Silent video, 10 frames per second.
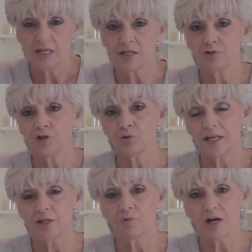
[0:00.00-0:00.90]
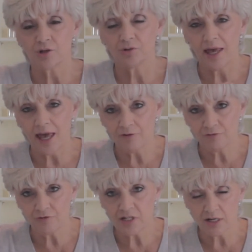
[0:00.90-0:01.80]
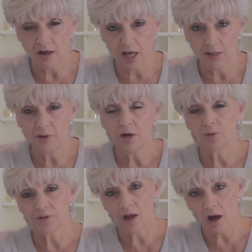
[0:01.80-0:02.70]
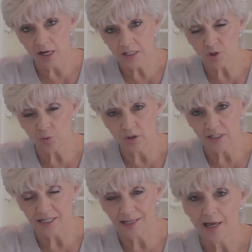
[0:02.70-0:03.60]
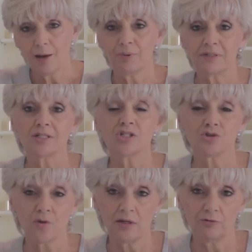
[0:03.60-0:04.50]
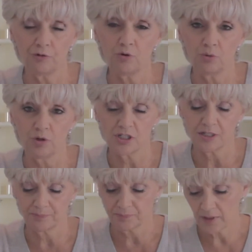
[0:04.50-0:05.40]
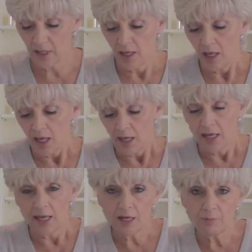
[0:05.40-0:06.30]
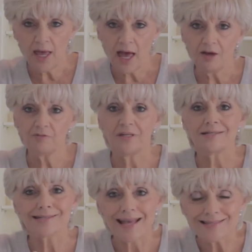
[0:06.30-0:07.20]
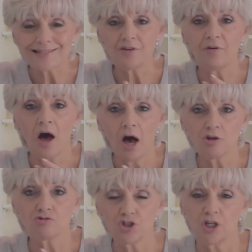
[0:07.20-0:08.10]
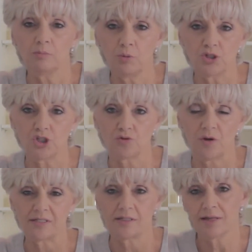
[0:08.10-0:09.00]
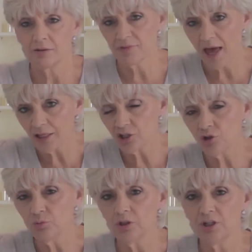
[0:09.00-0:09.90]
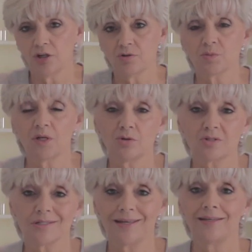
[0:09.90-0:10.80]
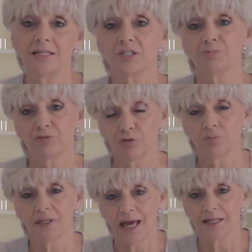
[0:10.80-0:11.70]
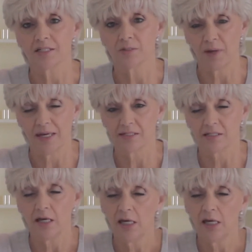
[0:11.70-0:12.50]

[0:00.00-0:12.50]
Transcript: so that you get it right on every time with the highest quality, but it's straightforward. Here we have the Intensive Hydra-Gel Moisturiser. Now that you will use when your skin is performing at its best.